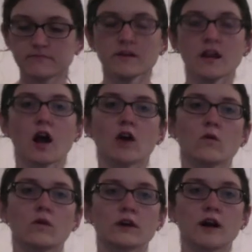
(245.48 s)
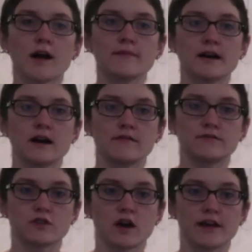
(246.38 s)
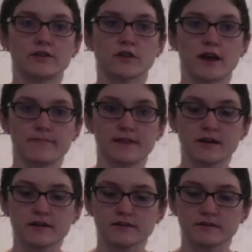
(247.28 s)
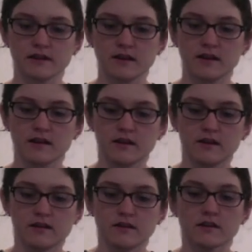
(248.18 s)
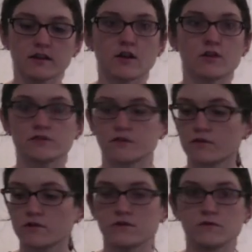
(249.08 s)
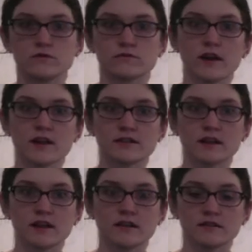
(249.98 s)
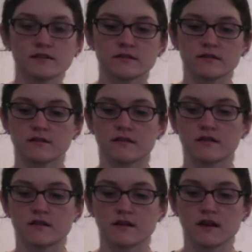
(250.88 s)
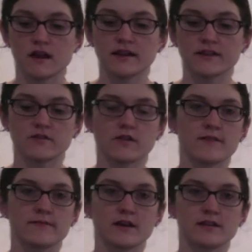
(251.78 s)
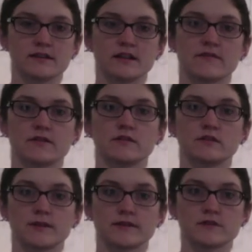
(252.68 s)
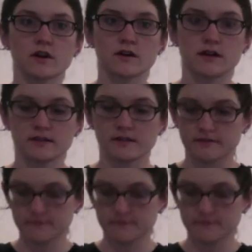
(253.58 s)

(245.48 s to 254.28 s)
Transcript: A 1/4 cup of dried cranberries. You can also use raisins. I like the cranberries, they give it a little bit of tartness.